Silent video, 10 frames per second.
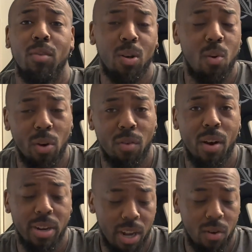recording
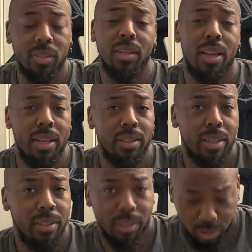right now because Classic
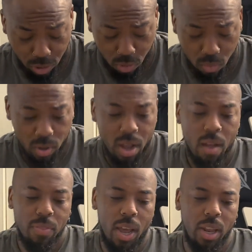is in school,
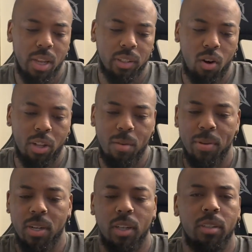that it's called that
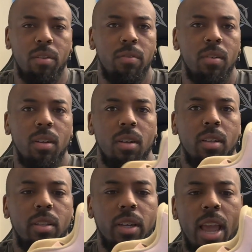because of
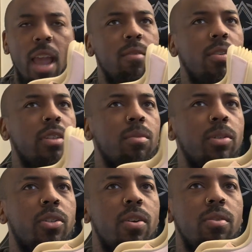the canvas, the
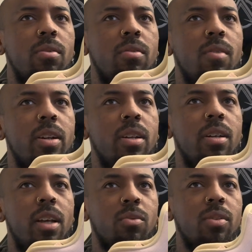material right there.
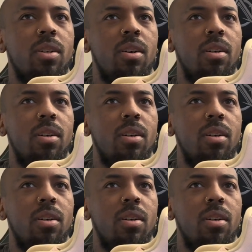That's what it's called.